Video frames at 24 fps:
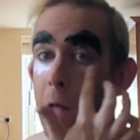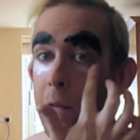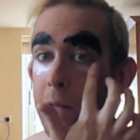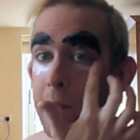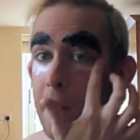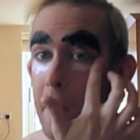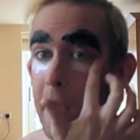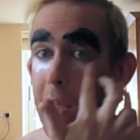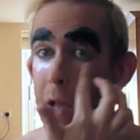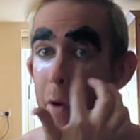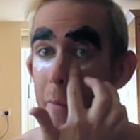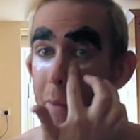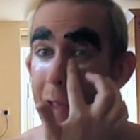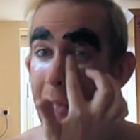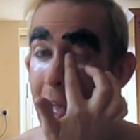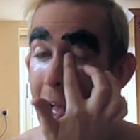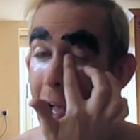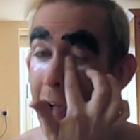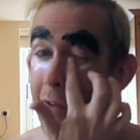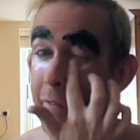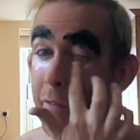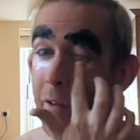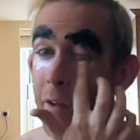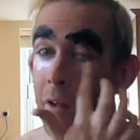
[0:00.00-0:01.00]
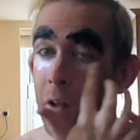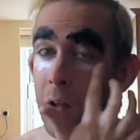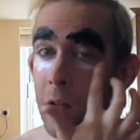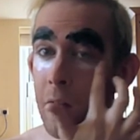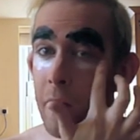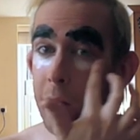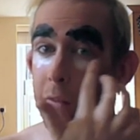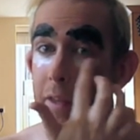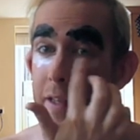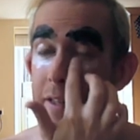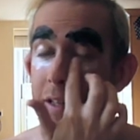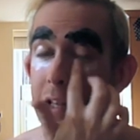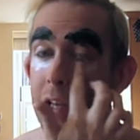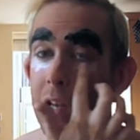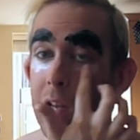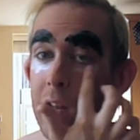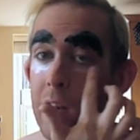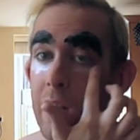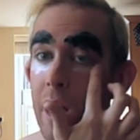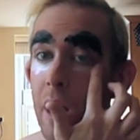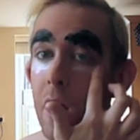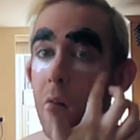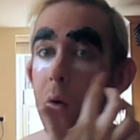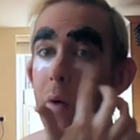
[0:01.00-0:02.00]
So here we have this
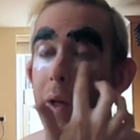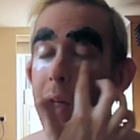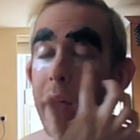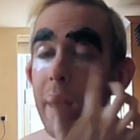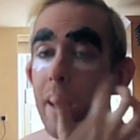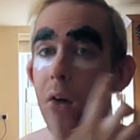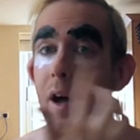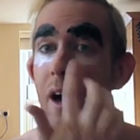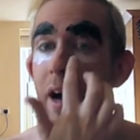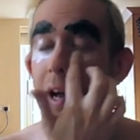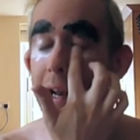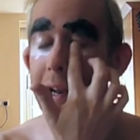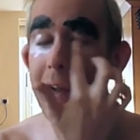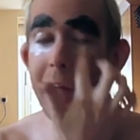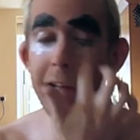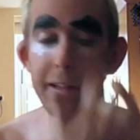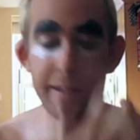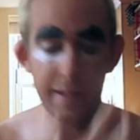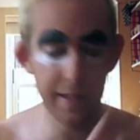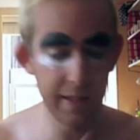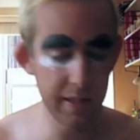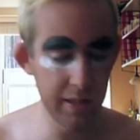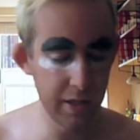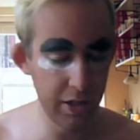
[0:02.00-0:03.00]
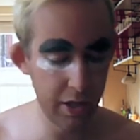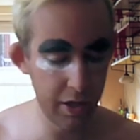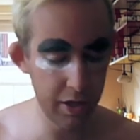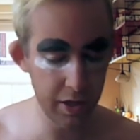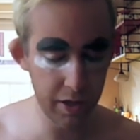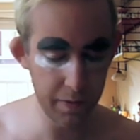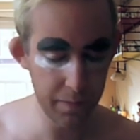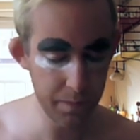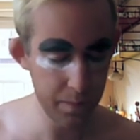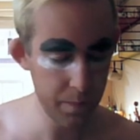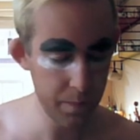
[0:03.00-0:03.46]
glowing, highlighted look